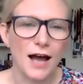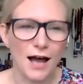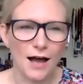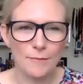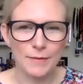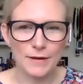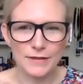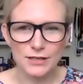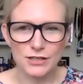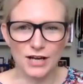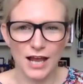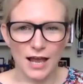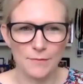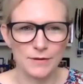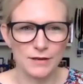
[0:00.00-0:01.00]
be the
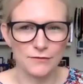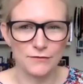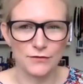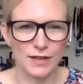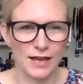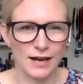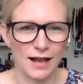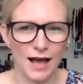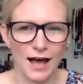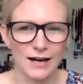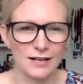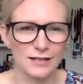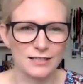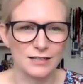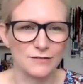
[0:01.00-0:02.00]
champion for that
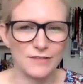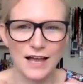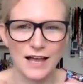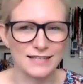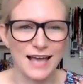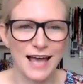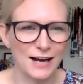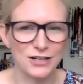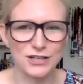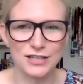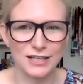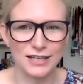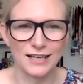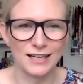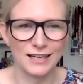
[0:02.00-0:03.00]
artist if that's
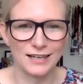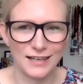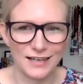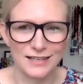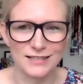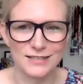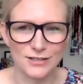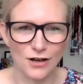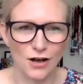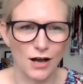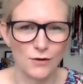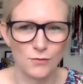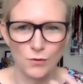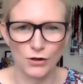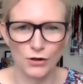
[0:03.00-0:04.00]
actually
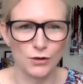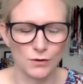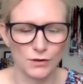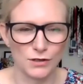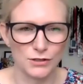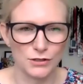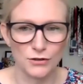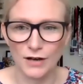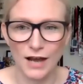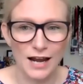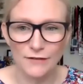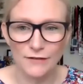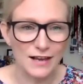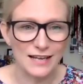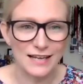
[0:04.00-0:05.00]
inside what you want to do. And
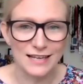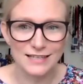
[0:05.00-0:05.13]
if that is,